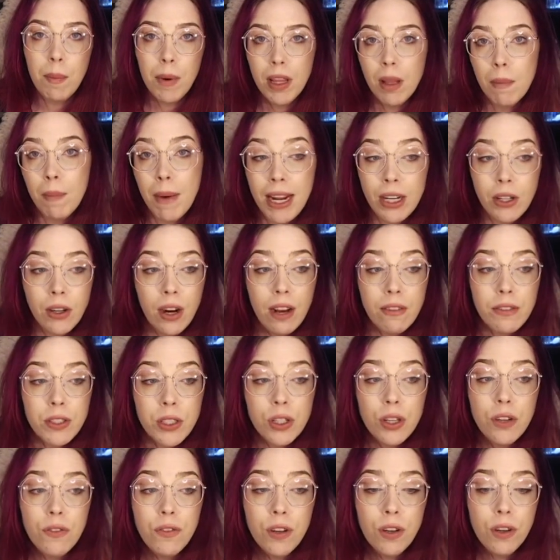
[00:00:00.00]
the Minecraft
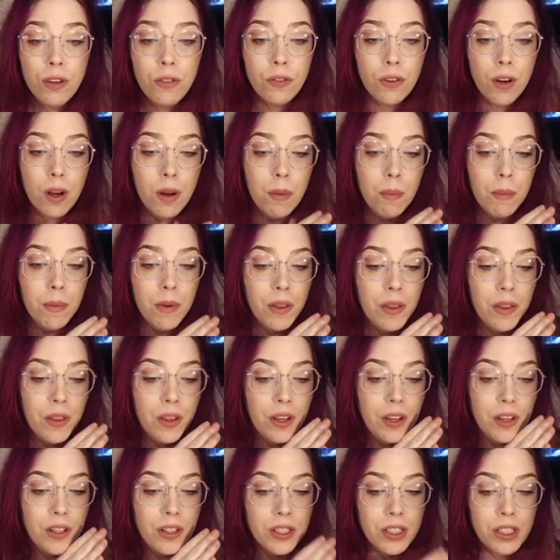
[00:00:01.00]
server from
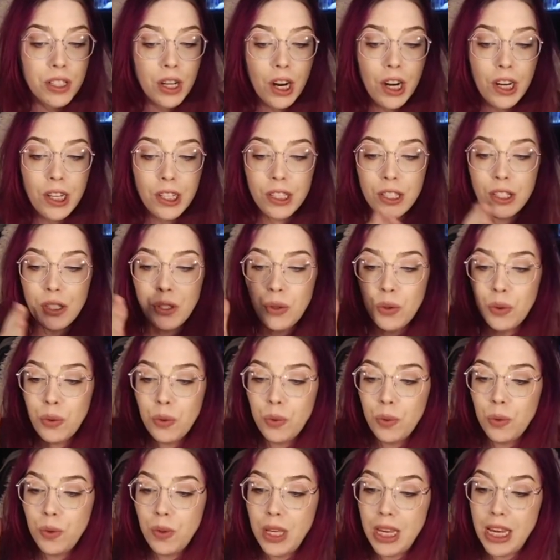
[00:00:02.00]
the start to
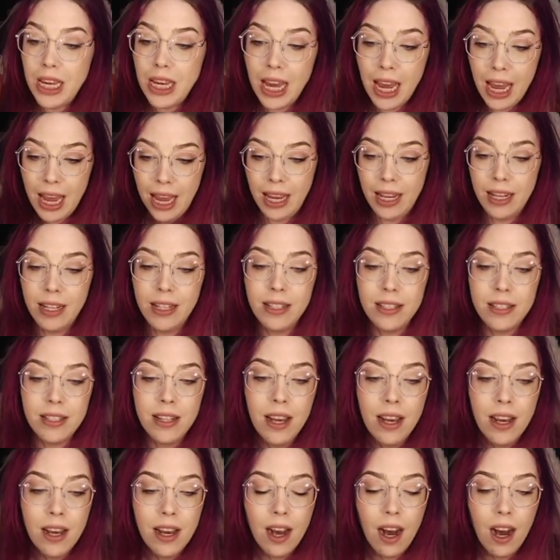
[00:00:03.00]
the end,
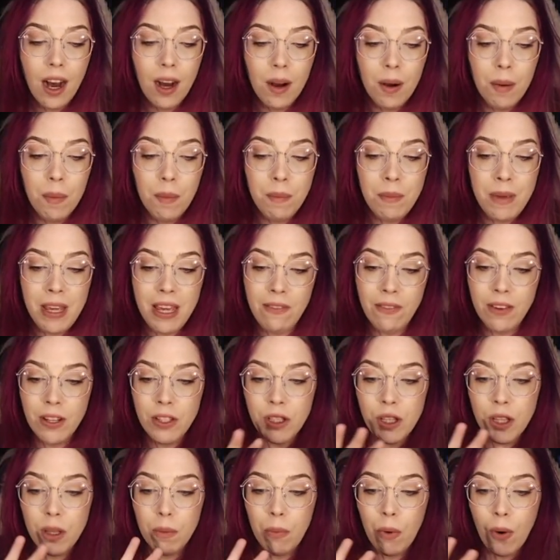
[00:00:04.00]
even to
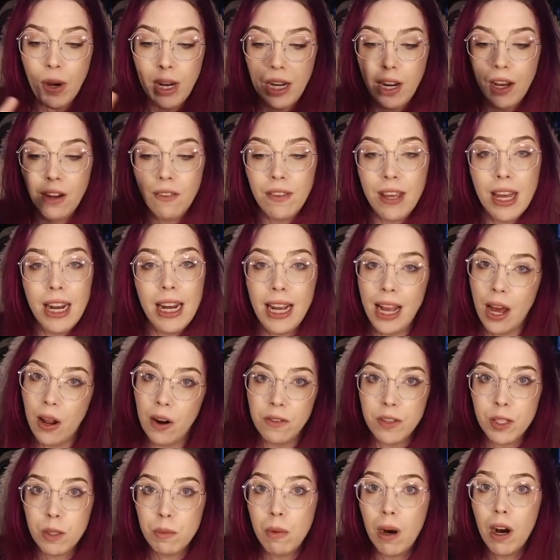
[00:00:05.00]
the point of getting out of
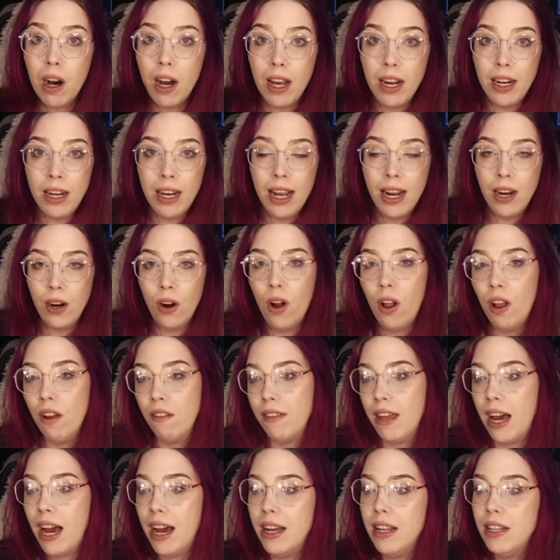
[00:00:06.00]
spawn and all of
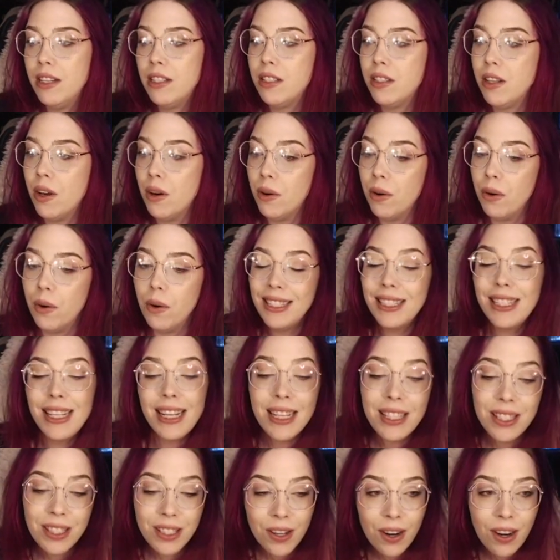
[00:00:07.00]
that. So to get
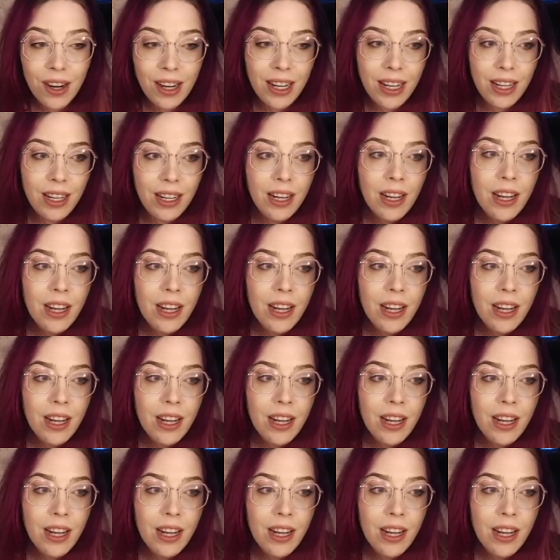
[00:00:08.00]
started,